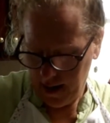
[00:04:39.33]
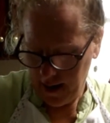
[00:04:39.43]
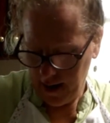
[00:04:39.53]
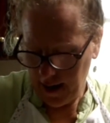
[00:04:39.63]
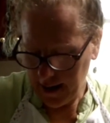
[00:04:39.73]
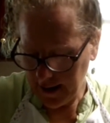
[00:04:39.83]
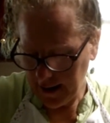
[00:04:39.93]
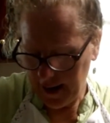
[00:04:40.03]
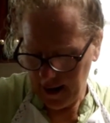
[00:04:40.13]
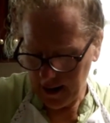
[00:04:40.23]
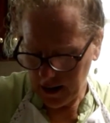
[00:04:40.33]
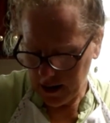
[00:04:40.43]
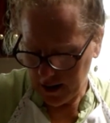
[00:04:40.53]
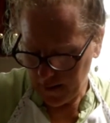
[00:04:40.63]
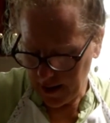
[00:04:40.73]
And I guess the egg
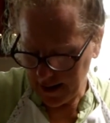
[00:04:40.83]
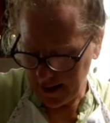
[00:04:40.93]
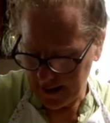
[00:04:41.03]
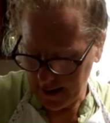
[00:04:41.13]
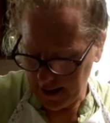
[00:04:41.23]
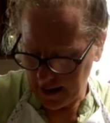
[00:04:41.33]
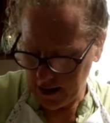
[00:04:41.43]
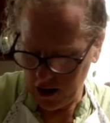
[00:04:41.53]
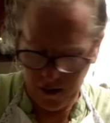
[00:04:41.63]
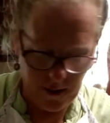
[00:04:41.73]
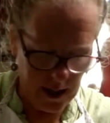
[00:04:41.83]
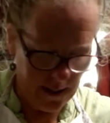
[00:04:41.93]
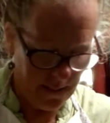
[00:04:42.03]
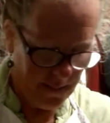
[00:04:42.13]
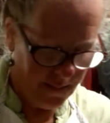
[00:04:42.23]
just makes it stick to it
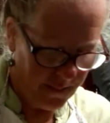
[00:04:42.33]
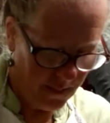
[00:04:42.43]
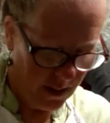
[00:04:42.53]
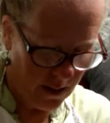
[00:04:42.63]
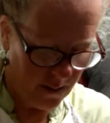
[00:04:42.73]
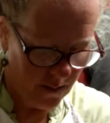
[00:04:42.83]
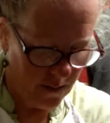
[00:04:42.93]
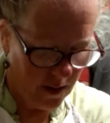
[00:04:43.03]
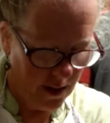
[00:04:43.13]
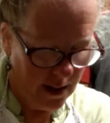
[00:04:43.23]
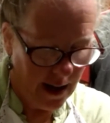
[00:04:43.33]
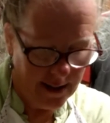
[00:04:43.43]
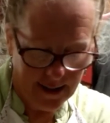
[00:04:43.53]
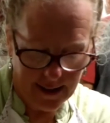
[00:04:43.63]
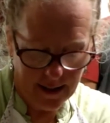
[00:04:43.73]
really
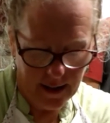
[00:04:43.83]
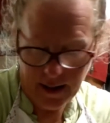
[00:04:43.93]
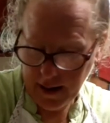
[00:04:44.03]
nicely.